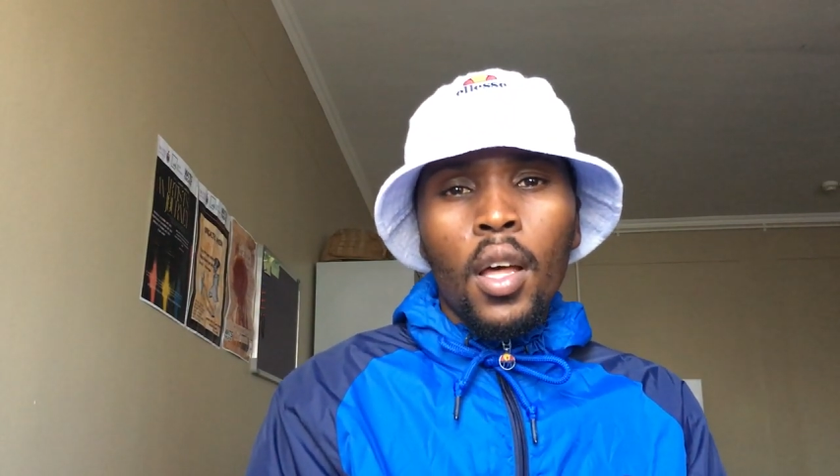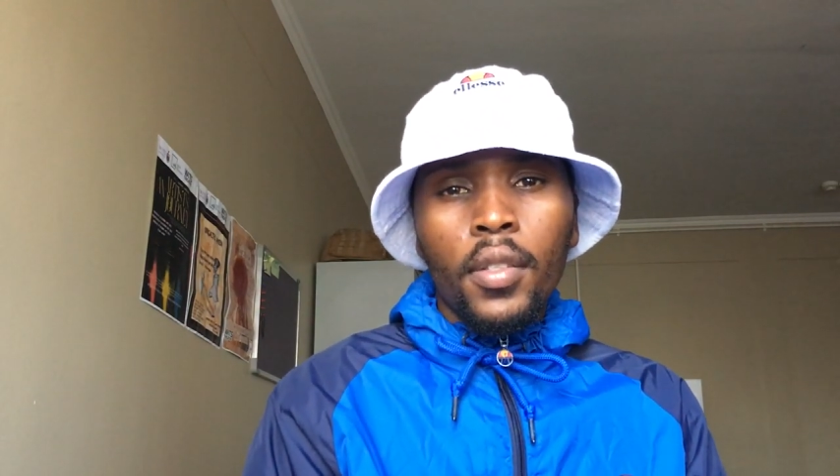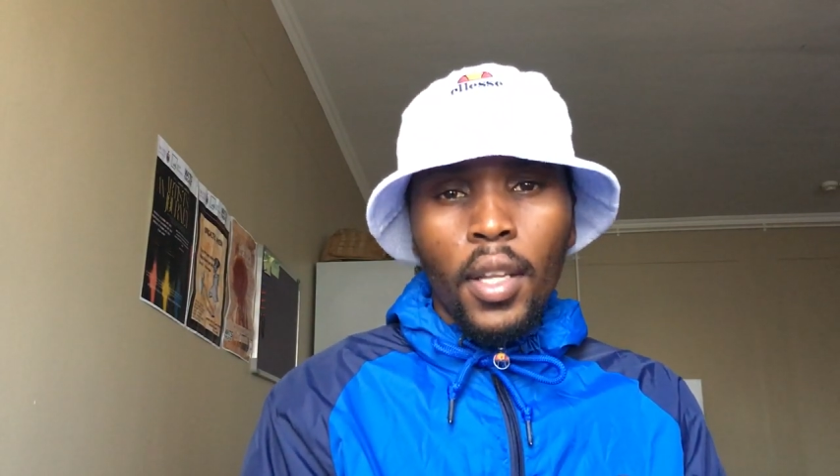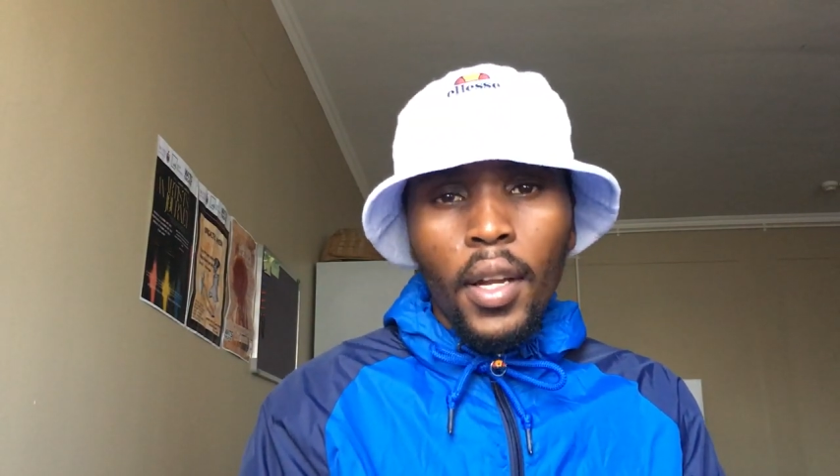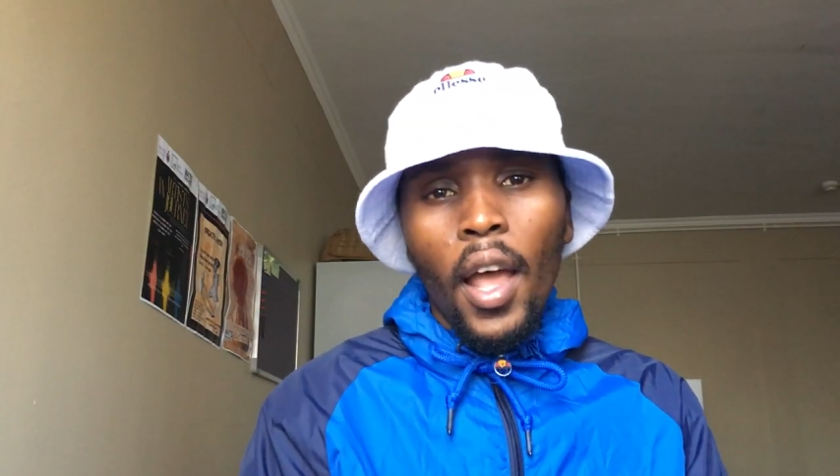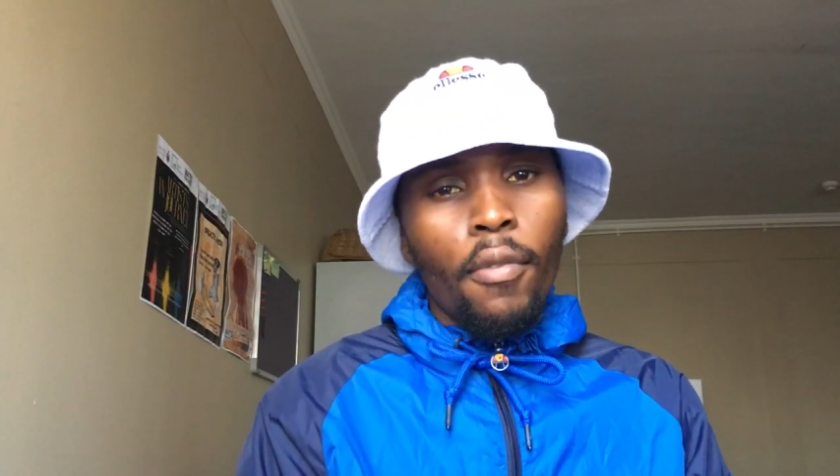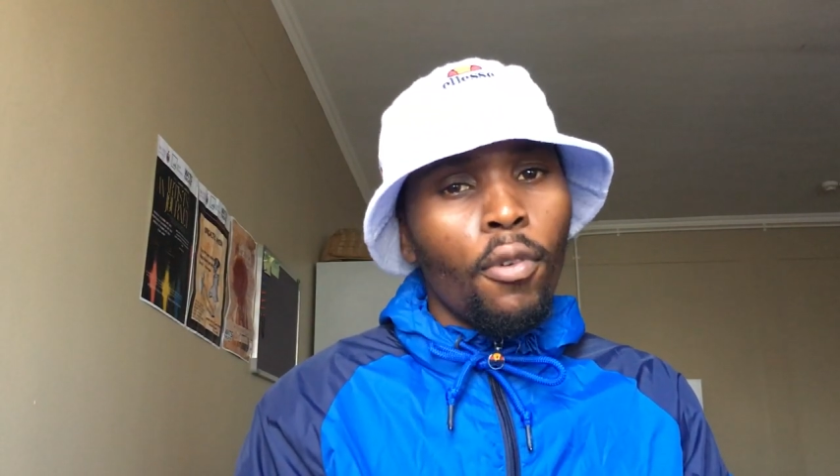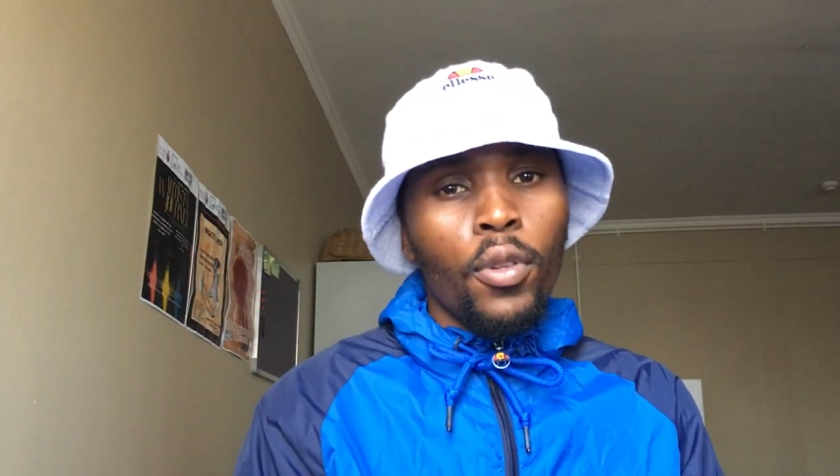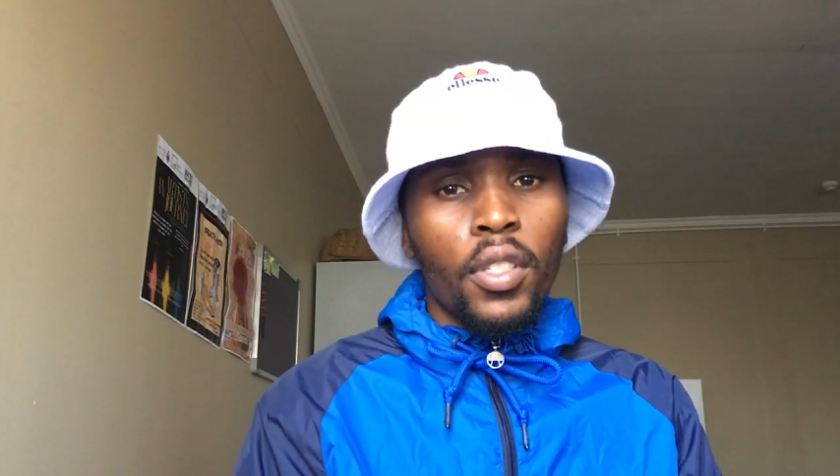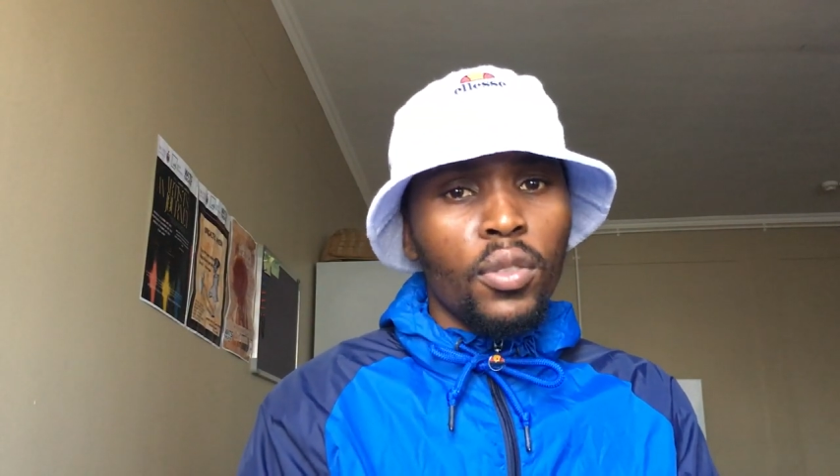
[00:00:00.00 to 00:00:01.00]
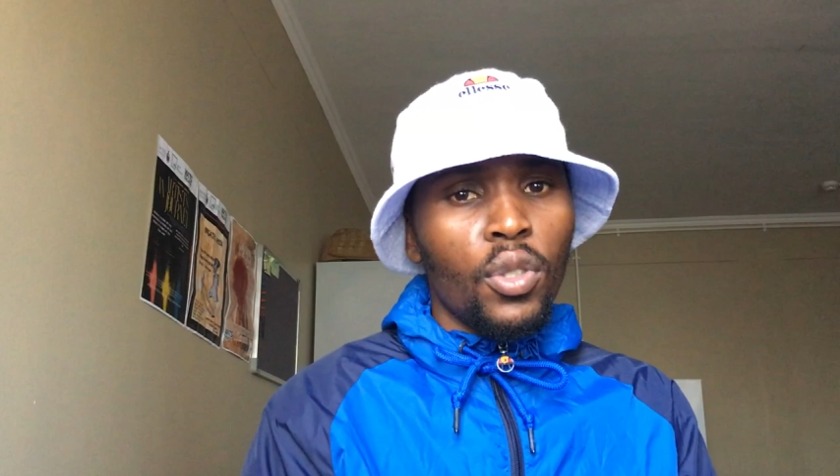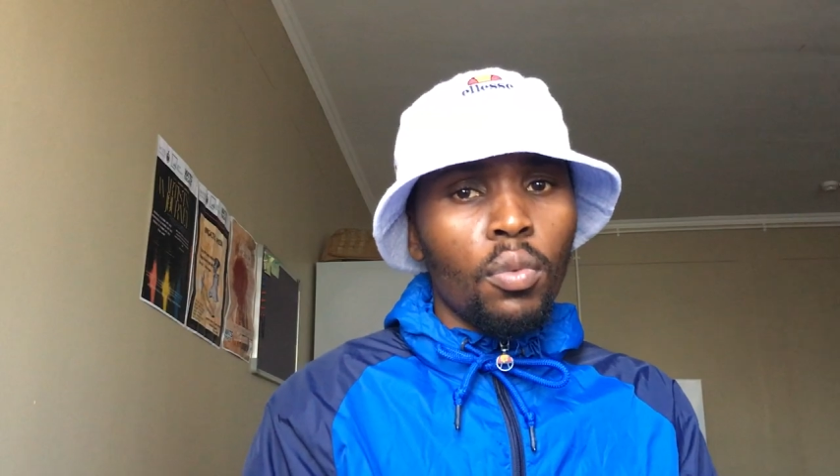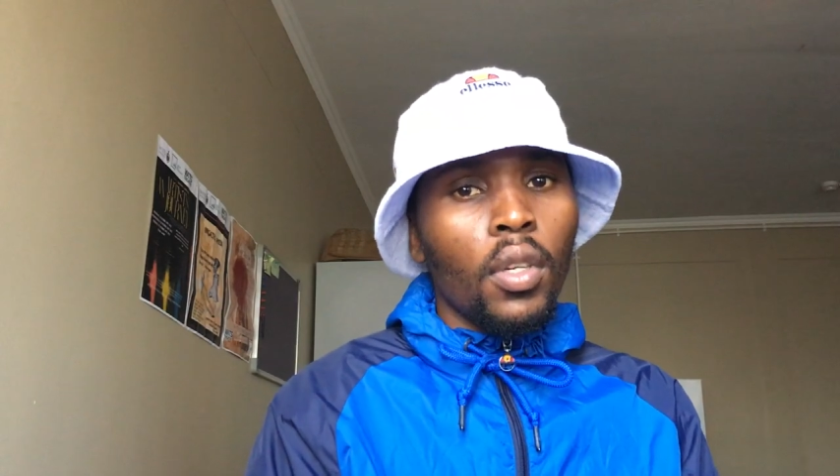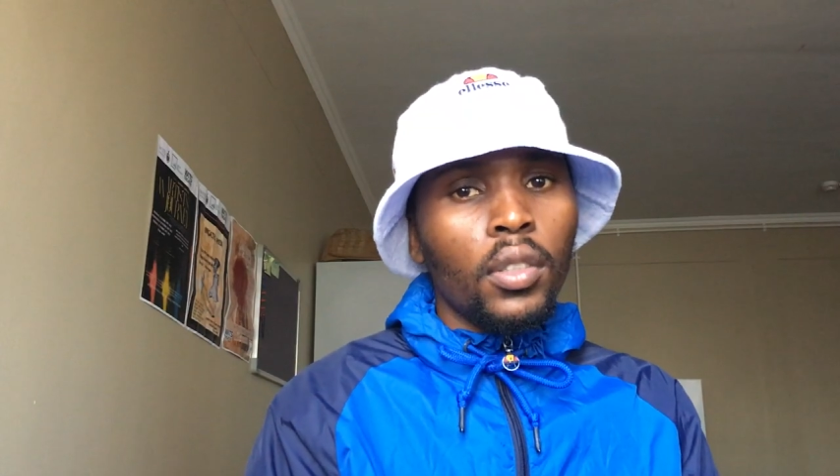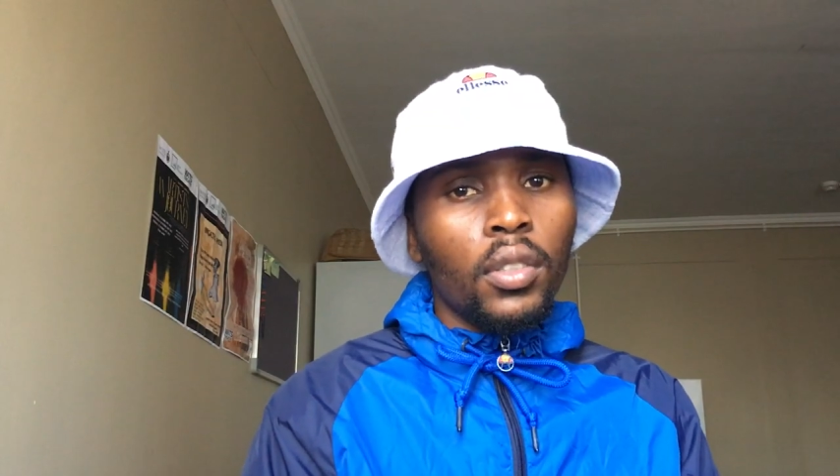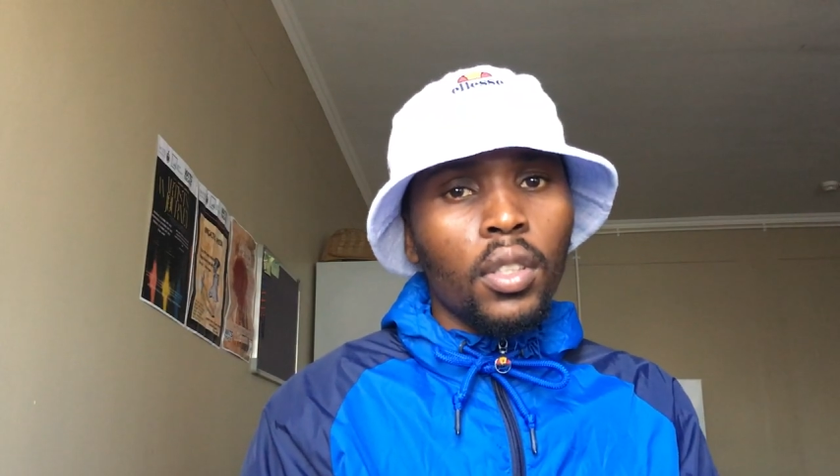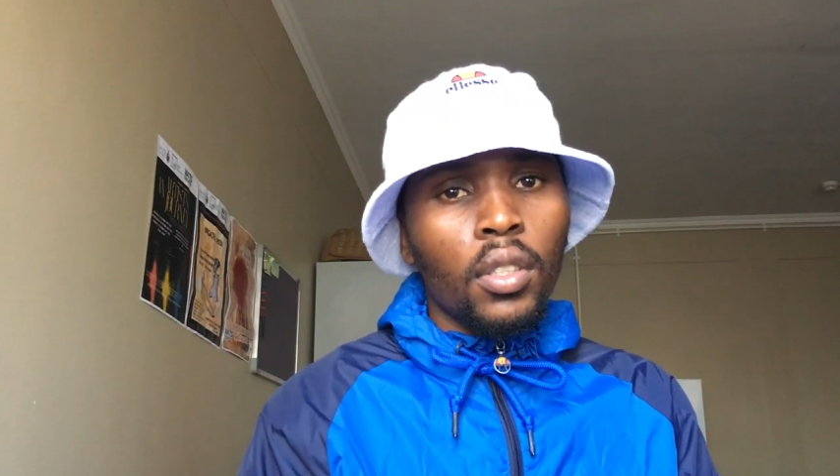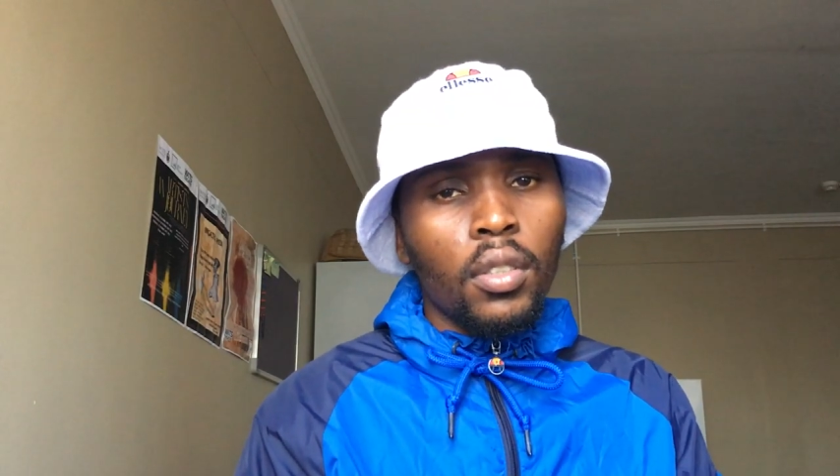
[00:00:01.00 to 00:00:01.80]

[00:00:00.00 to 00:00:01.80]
that iPhone that you want,